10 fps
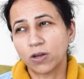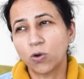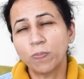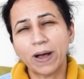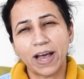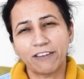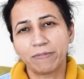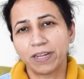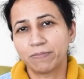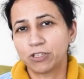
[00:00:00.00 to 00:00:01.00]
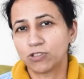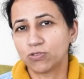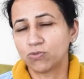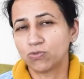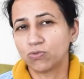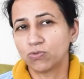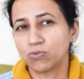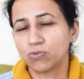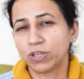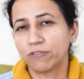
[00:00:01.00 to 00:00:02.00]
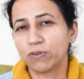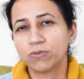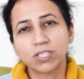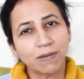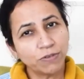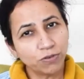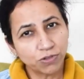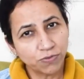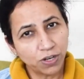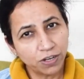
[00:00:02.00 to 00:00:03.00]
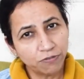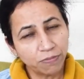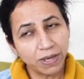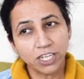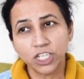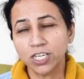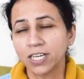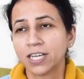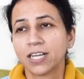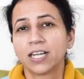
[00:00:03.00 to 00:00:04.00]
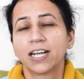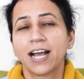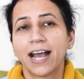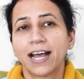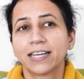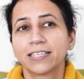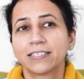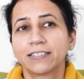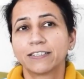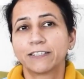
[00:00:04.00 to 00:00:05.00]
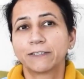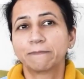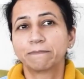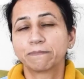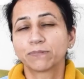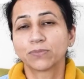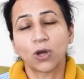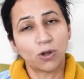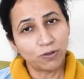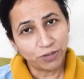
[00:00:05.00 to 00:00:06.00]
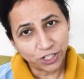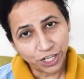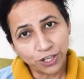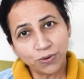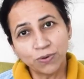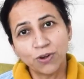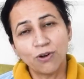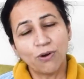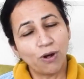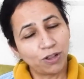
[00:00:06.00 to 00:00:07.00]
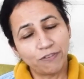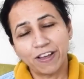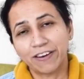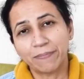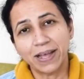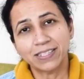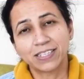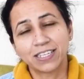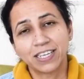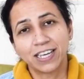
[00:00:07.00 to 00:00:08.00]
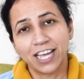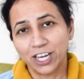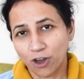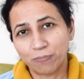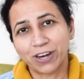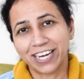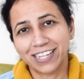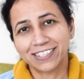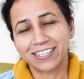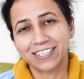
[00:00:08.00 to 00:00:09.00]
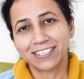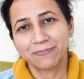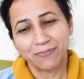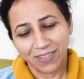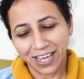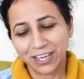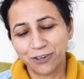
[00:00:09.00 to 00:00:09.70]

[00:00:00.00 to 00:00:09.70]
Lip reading: I have been able to give you some useful information, and all wishing you all the very best in your pregnancies. Thank you.